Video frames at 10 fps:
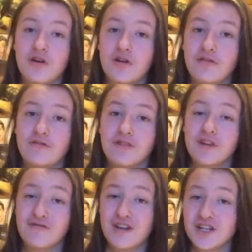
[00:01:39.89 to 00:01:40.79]
of
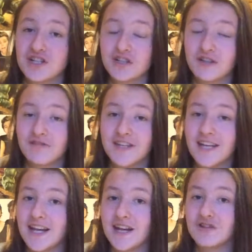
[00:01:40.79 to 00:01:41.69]
Confessions of a
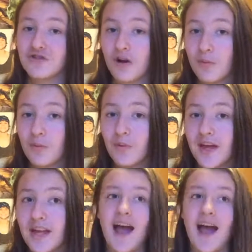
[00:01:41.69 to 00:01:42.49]
Teenage Drama Queen,